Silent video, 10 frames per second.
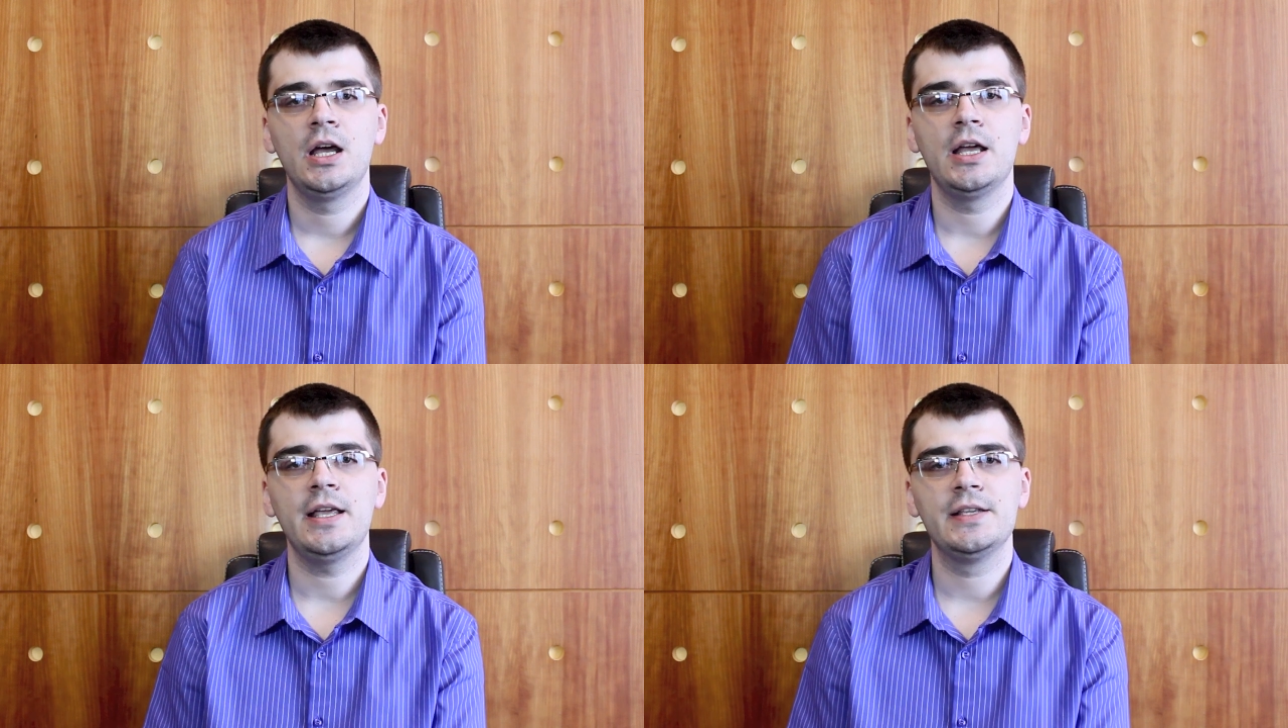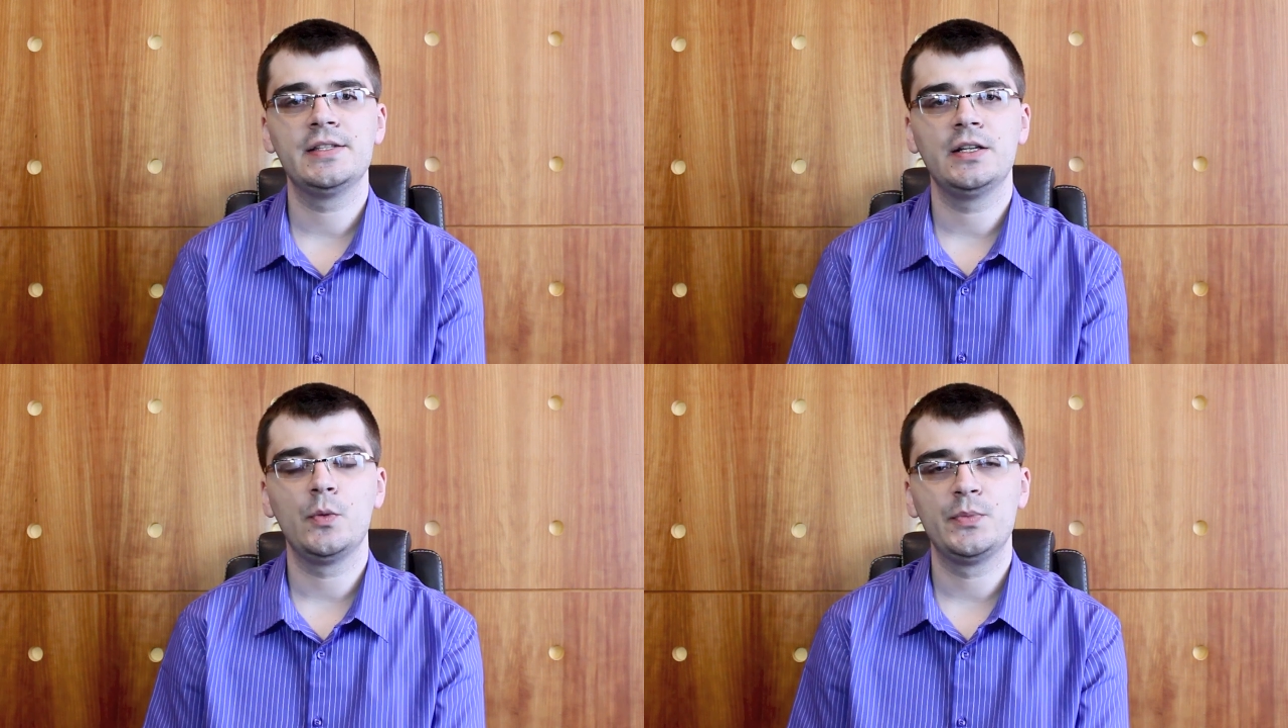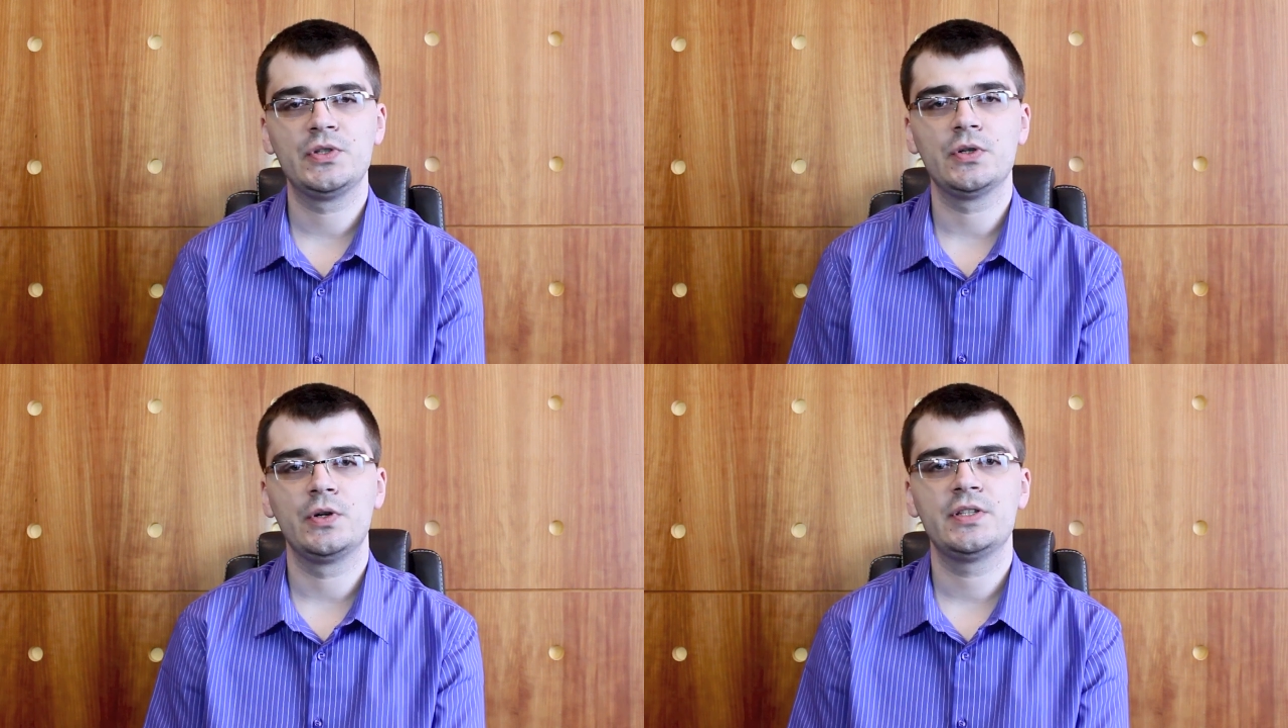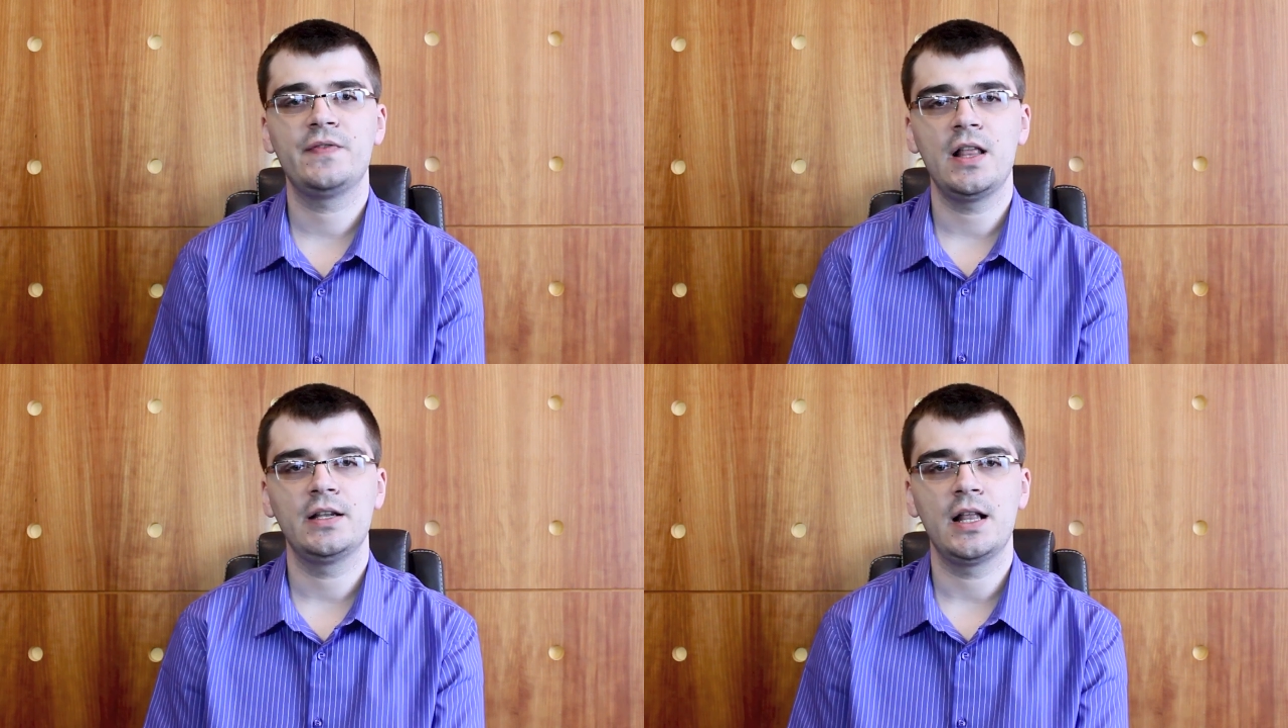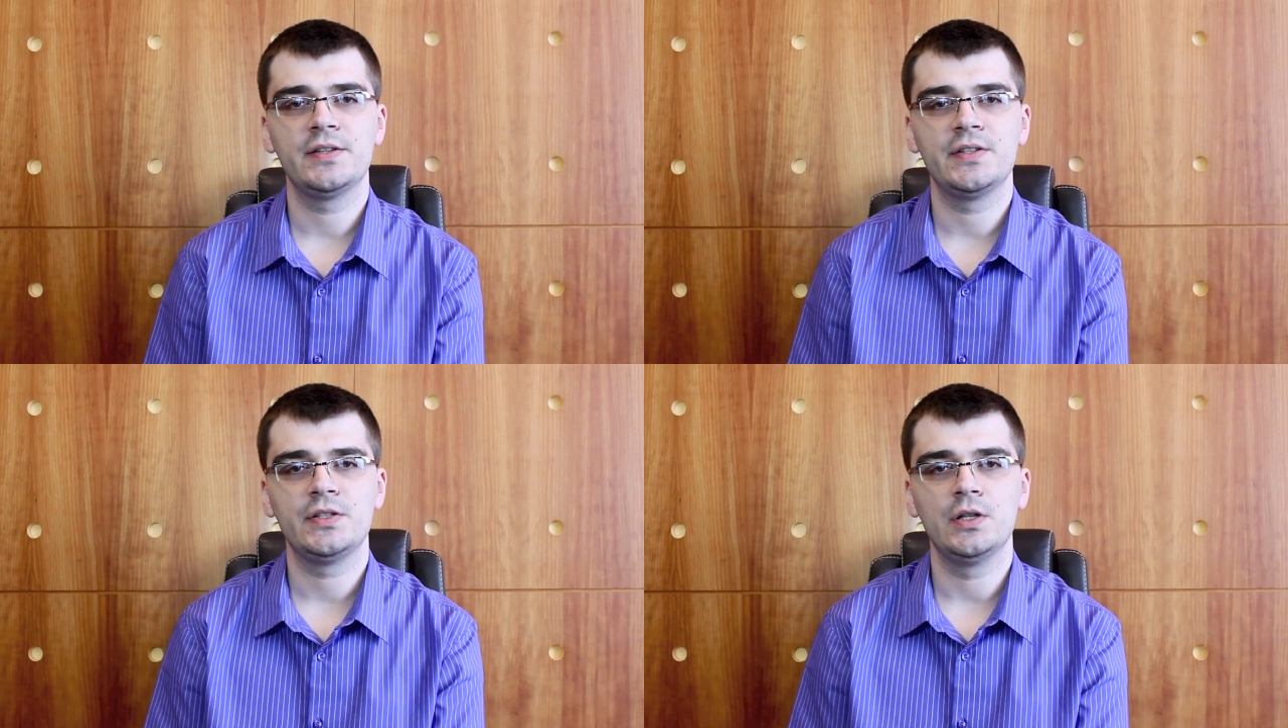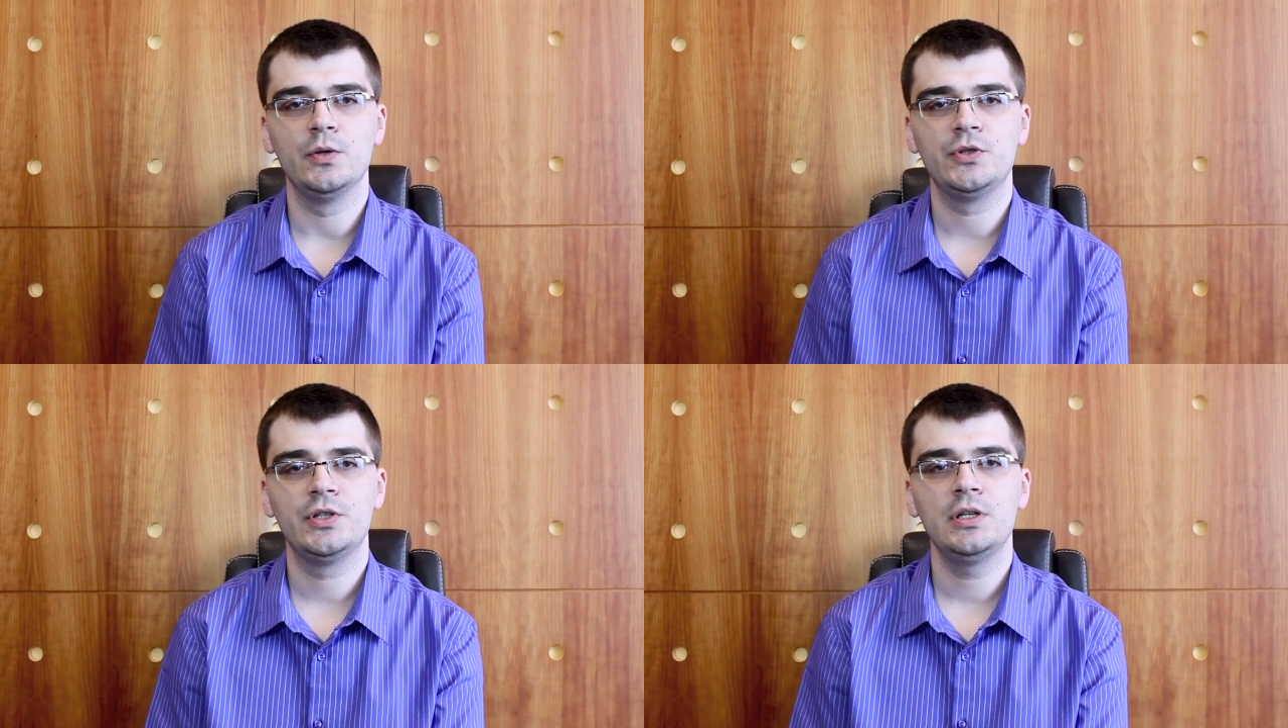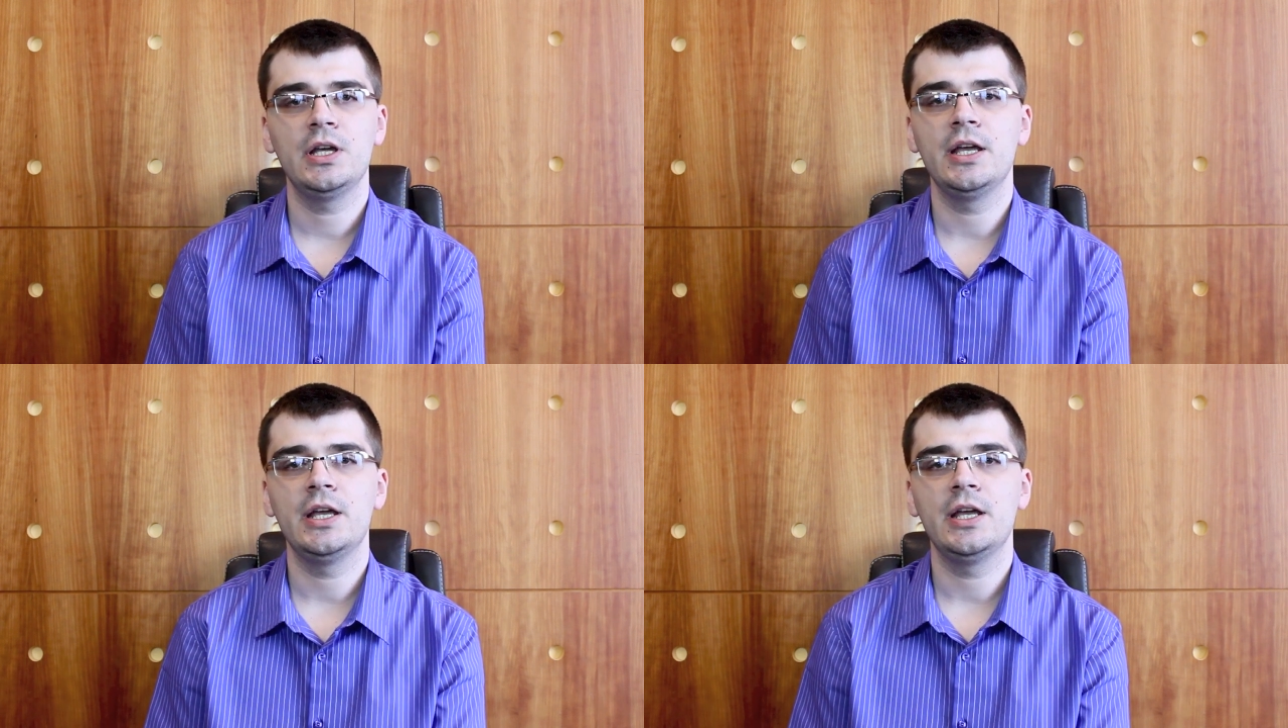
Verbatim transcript: uh, is an open source file analysis solution.